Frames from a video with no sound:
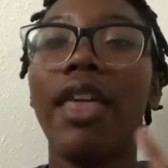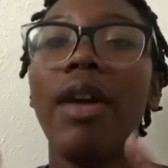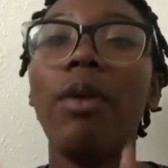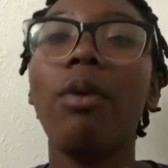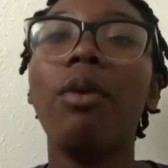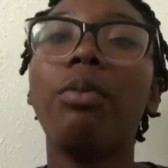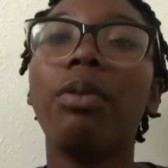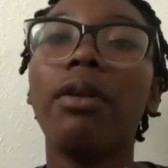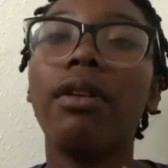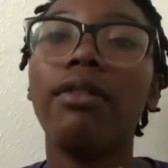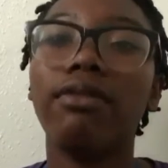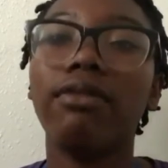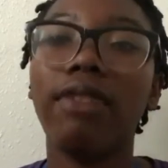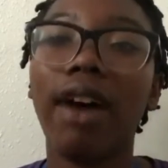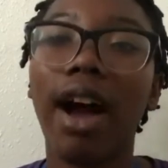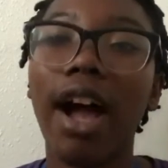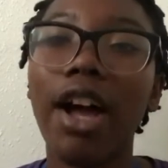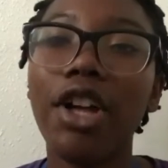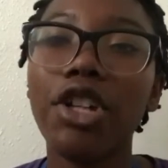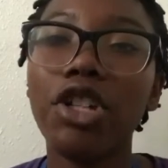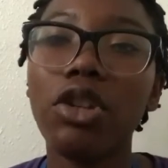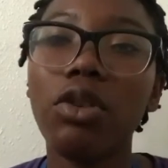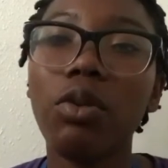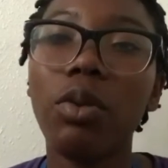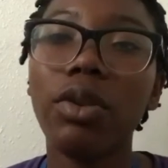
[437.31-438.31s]
they will
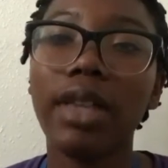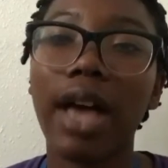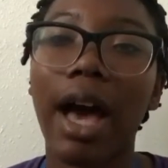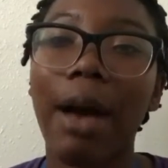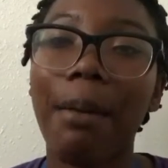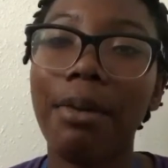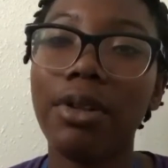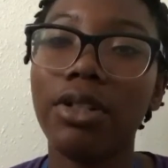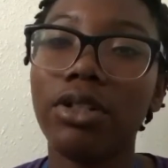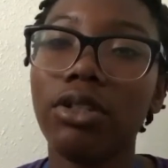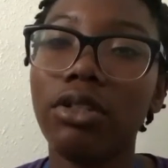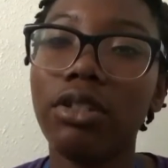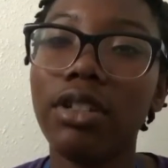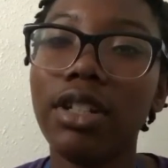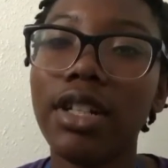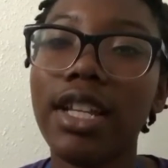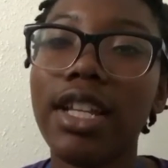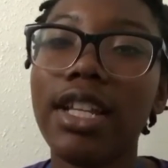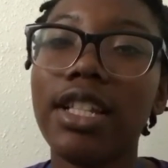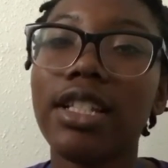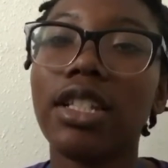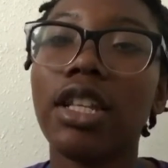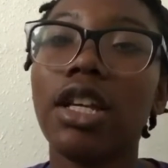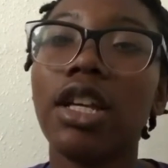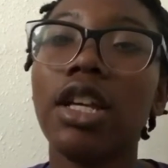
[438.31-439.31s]
provide you with
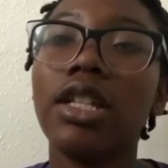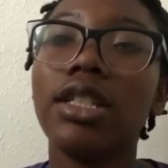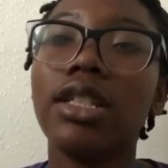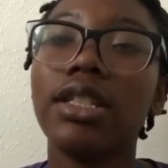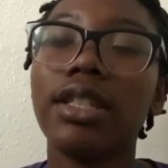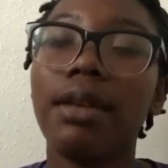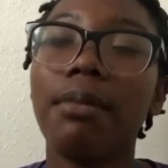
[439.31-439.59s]
opportunities